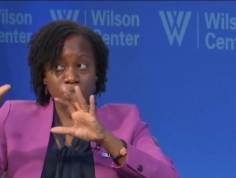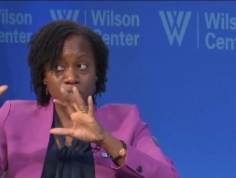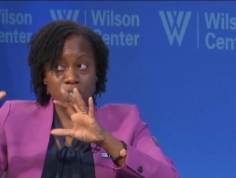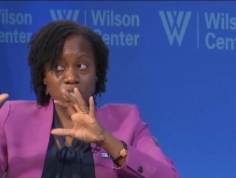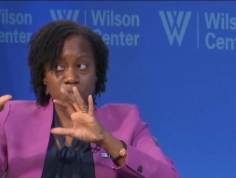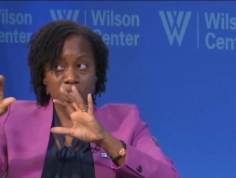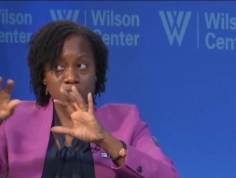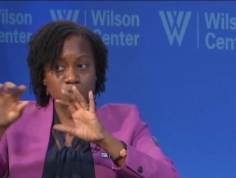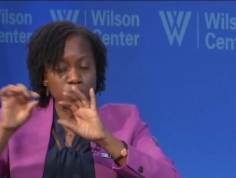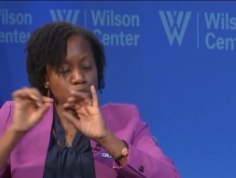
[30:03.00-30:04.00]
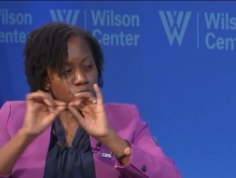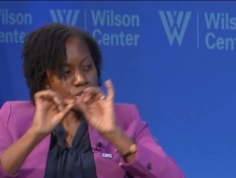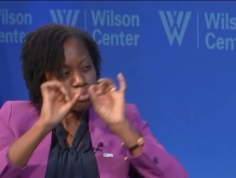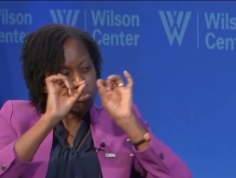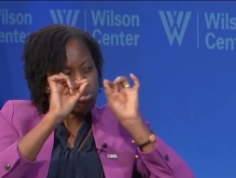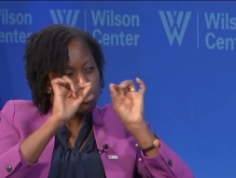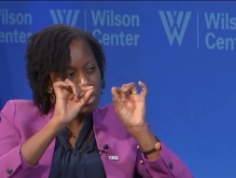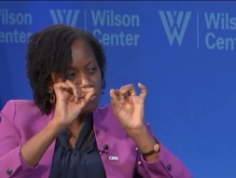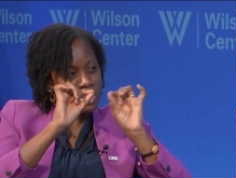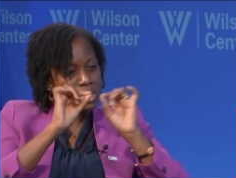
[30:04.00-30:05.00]
30 minutes, but just
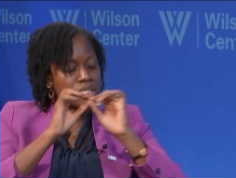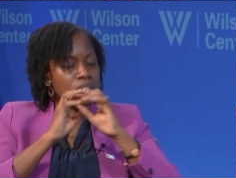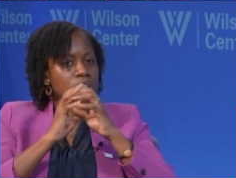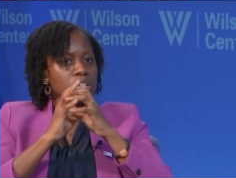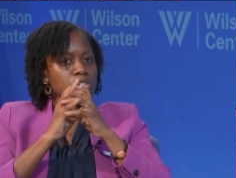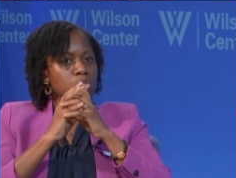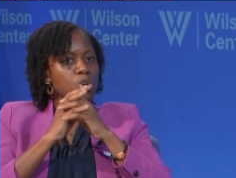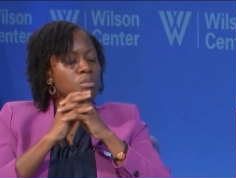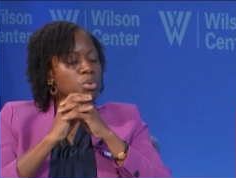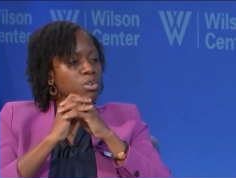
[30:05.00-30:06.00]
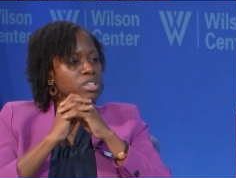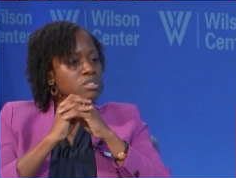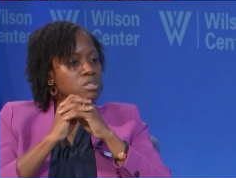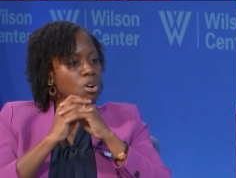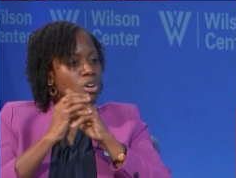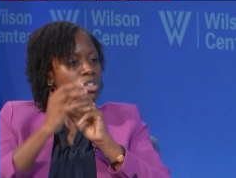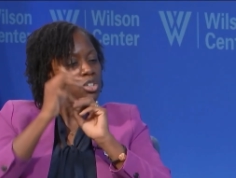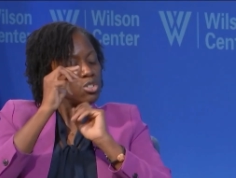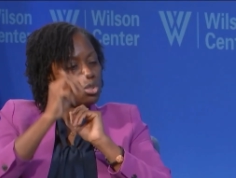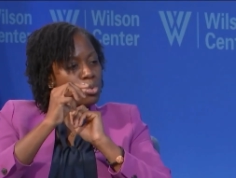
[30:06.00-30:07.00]
briefly, your points on
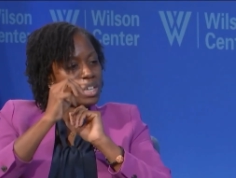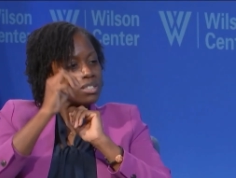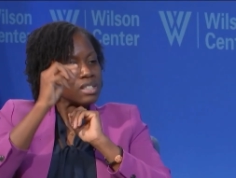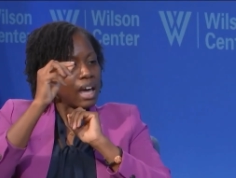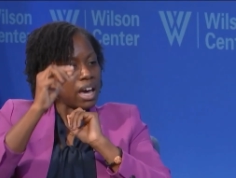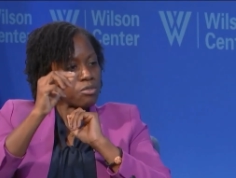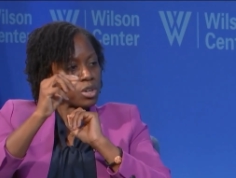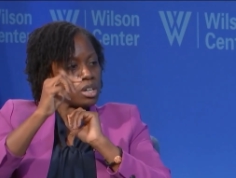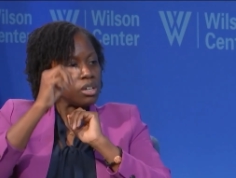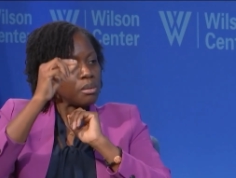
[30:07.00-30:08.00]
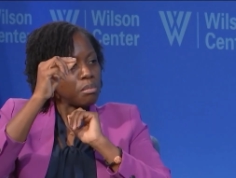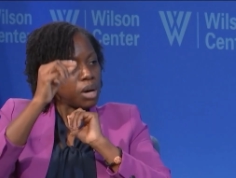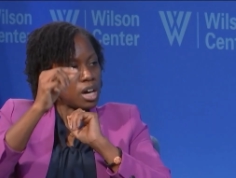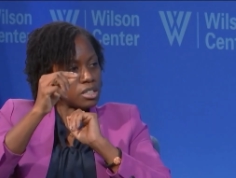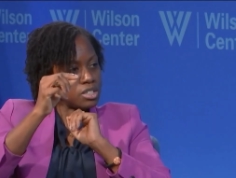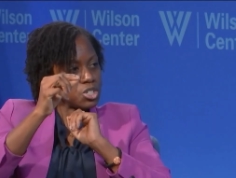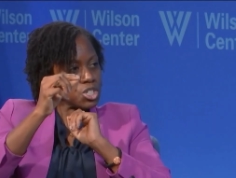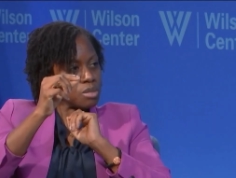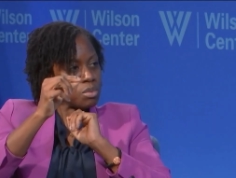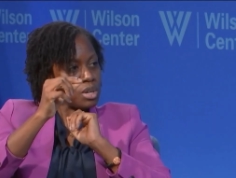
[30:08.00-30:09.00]
US-Africa
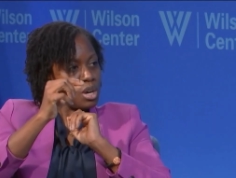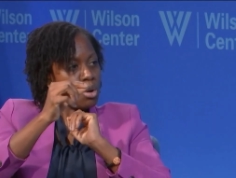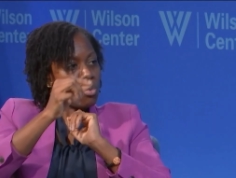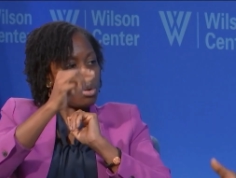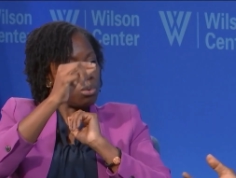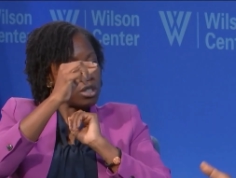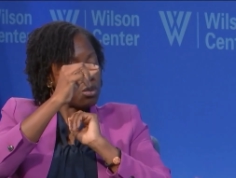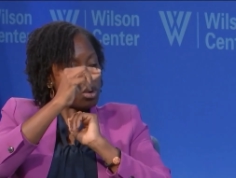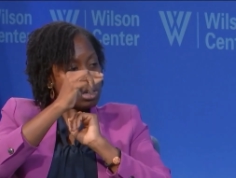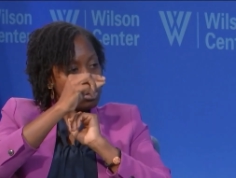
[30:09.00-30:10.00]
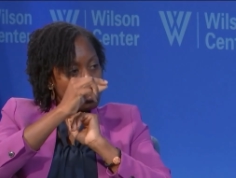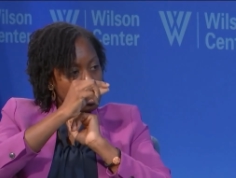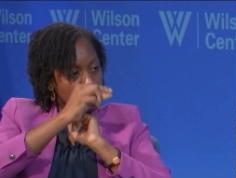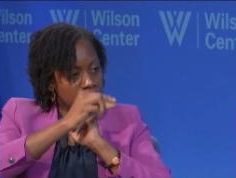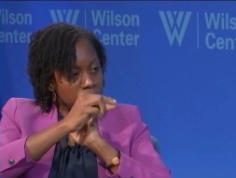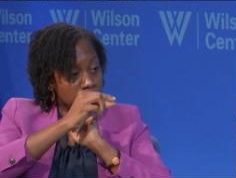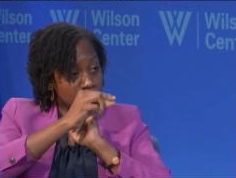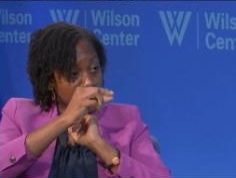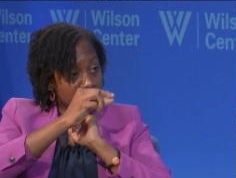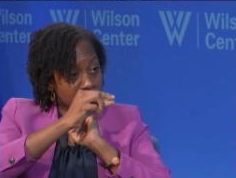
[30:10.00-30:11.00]
partnership. What can we learn from
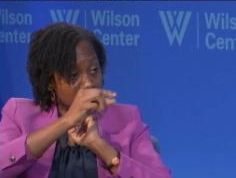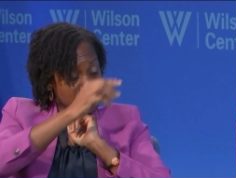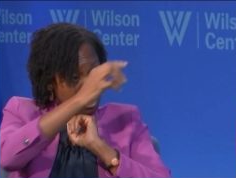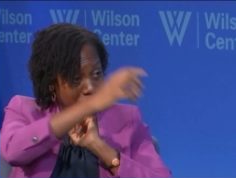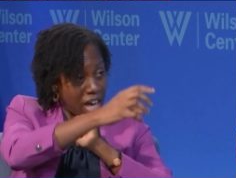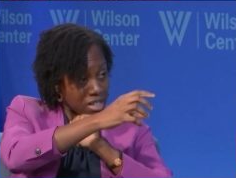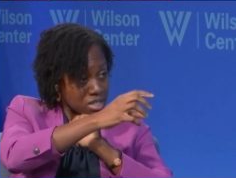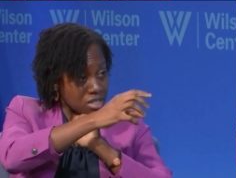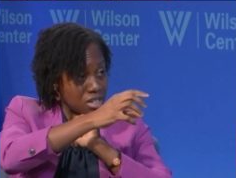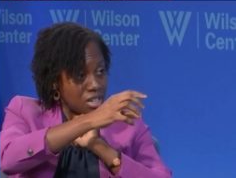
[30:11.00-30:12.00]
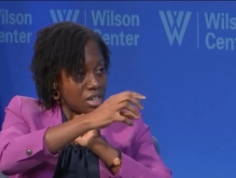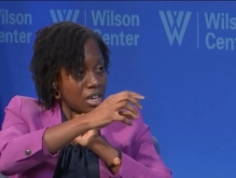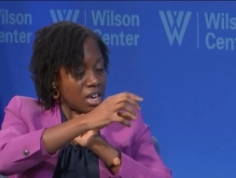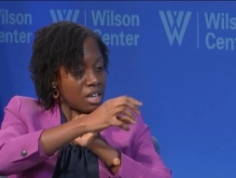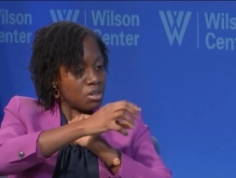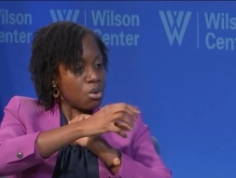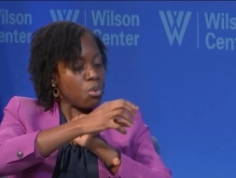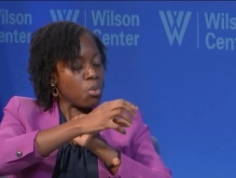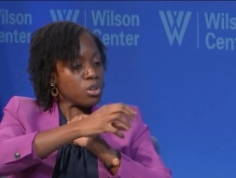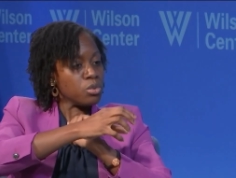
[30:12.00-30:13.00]
the lessons in the past, and
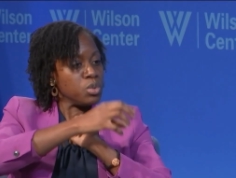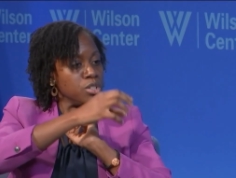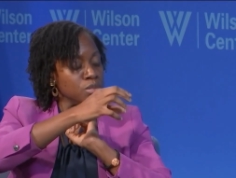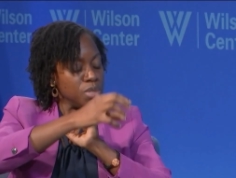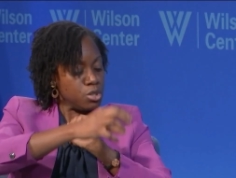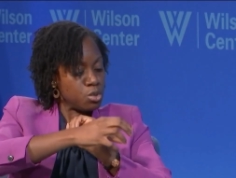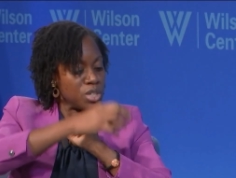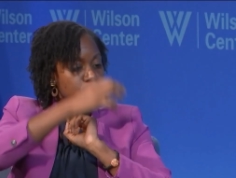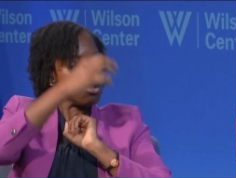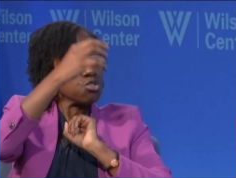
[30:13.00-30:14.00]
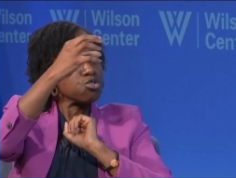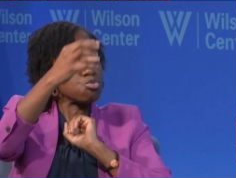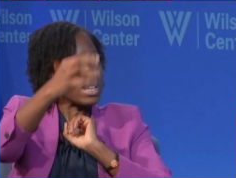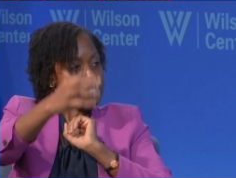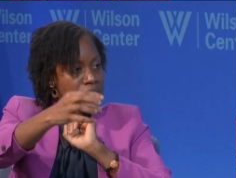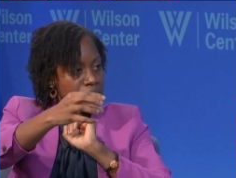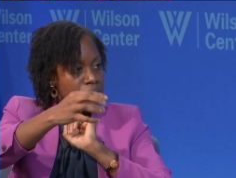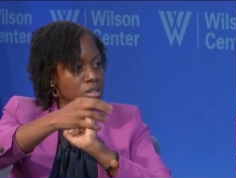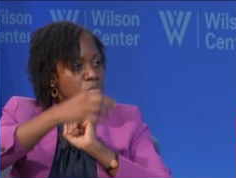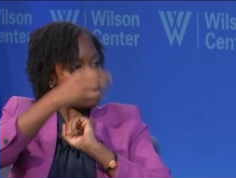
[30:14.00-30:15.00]
what could we be doing to strengthen
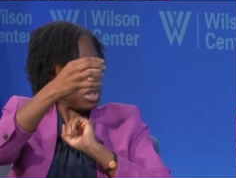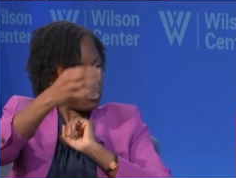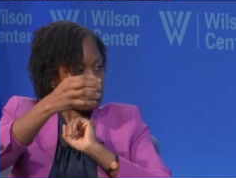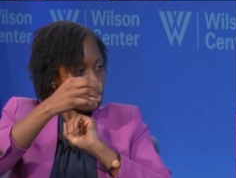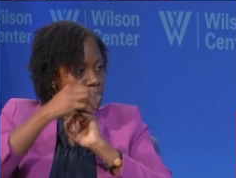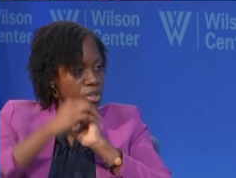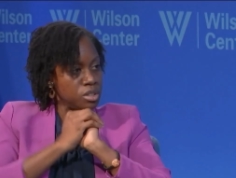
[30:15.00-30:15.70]
moving forward?